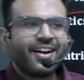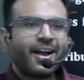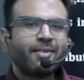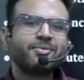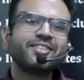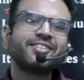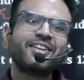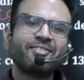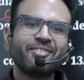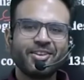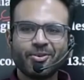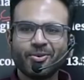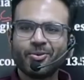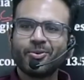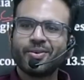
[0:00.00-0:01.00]
I'm just giving
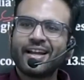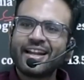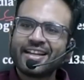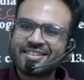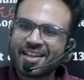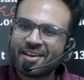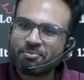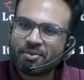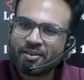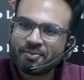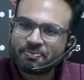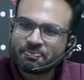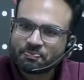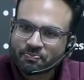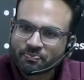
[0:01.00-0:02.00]
you an example.
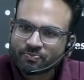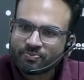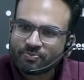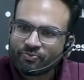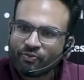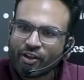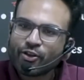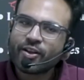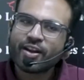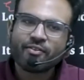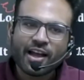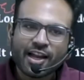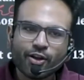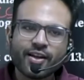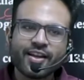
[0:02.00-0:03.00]
When you're
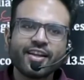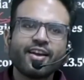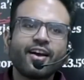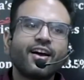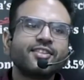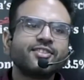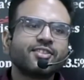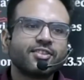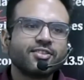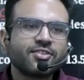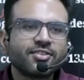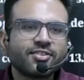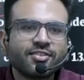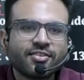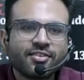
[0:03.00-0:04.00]
evaluating your
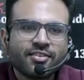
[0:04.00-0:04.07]
answers,